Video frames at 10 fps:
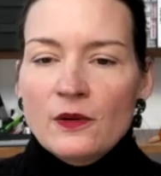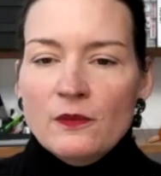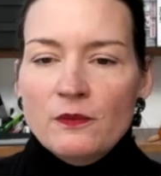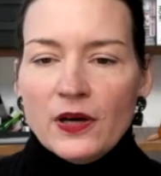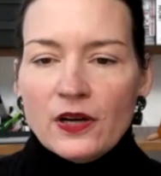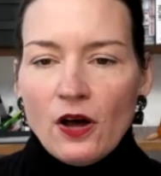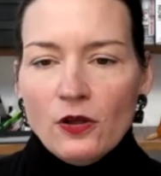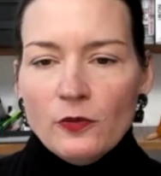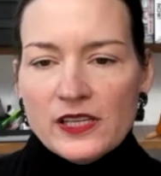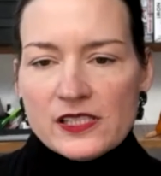but
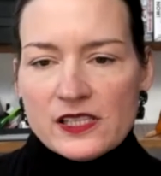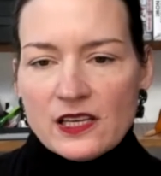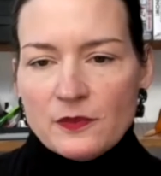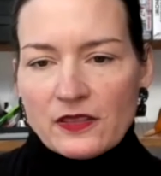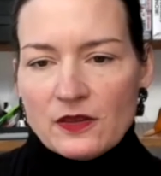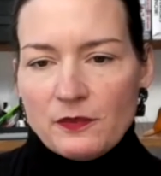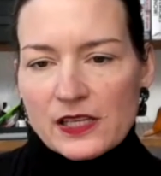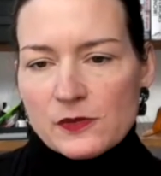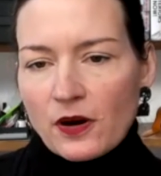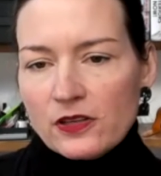always think about the
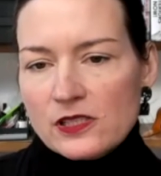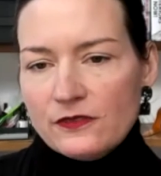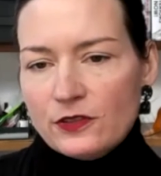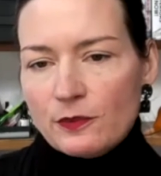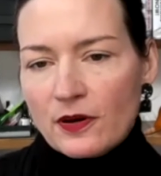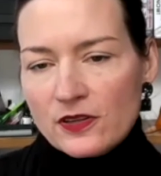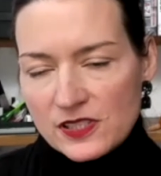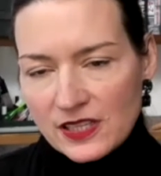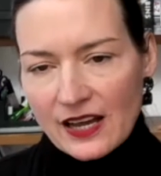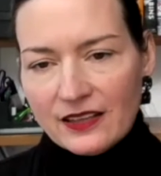best parts of your
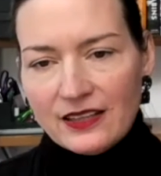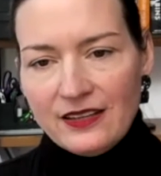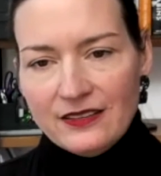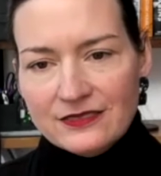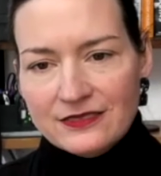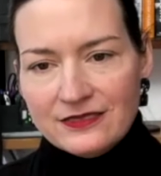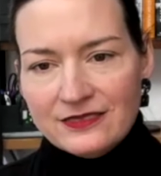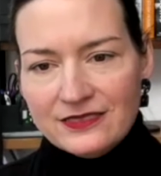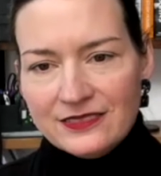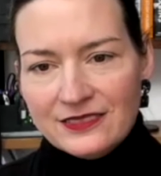personality
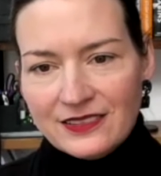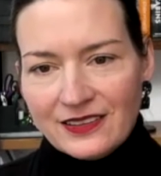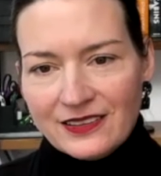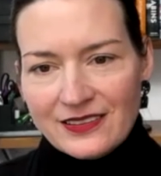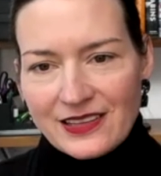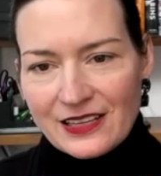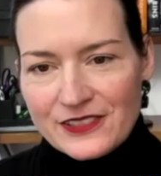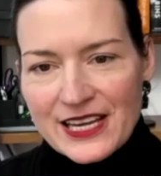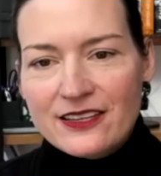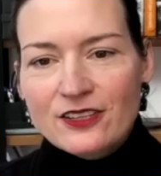that have
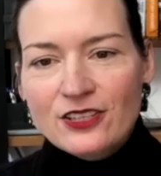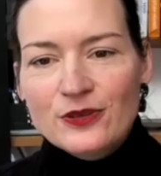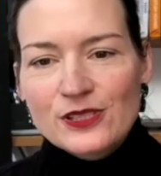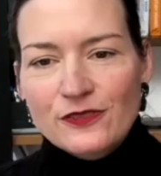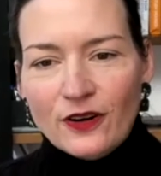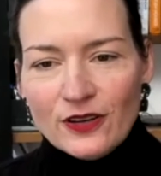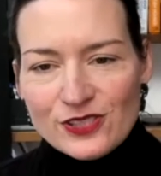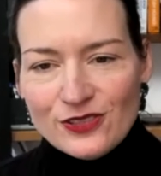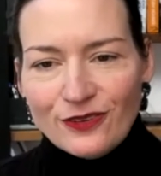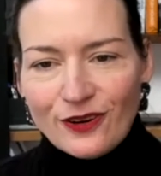taken you as far as
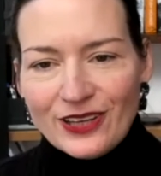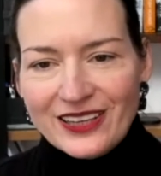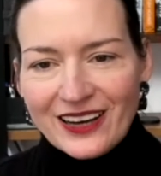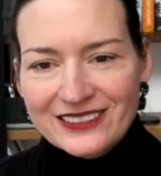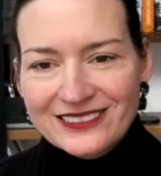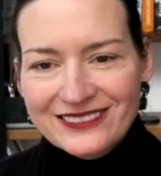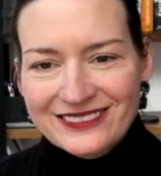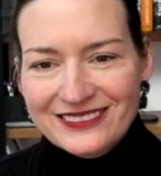you've already gotten.